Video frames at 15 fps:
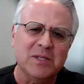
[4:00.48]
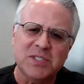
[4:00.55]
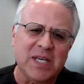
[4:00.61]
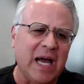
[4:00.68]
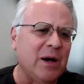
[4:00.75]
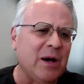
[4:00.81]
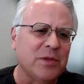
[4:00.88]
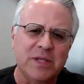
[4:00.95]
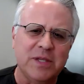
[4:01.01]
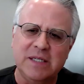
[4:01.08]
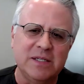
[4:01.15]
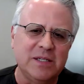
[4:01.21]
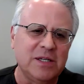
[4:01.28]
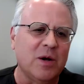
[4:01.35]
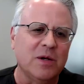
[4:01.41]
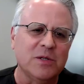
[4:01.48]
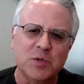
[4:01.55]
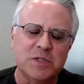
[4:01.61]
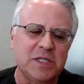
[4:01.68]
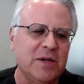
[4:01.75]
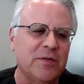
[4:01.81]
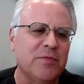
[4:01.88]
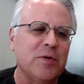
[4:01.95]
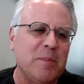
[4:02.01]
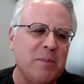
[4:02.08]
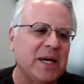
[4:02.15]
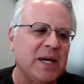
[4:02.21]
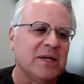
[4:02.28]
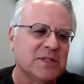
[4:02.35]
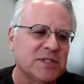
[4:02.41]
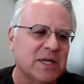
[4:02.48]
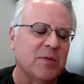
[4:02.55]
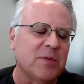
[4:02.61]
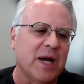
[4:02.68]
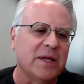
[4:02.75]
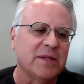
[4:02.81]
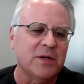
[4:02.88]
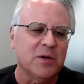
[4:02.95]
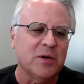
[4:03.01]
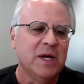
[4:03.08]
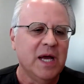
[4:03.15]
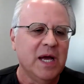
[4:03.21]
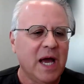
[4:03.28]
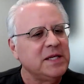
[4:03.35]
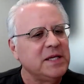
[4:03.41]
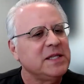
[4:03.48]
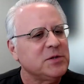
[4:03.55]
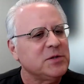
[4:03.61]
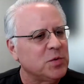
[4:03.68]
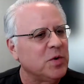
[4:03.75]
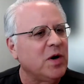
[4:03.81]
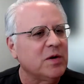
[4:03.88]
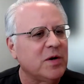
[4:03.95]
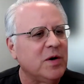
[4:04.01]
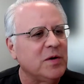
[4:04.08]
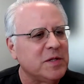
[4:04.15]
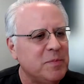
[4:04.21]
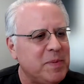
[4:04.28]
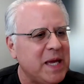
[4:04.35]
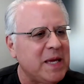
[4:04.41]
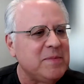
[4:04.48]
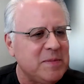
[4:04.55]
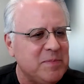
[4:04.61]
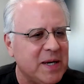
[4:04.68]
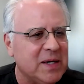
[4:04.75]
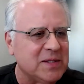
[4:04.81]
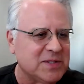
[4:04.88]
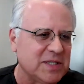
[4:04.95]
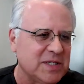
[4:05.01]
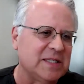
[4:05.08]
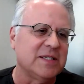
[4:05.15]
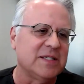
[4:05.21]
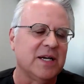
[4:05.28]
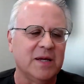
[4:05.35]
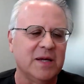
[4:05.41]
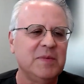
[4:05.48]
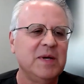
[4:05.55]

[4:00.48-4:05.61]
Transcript: South and all sorts of different bells that were out there. I think these were all called the baby bells at the time.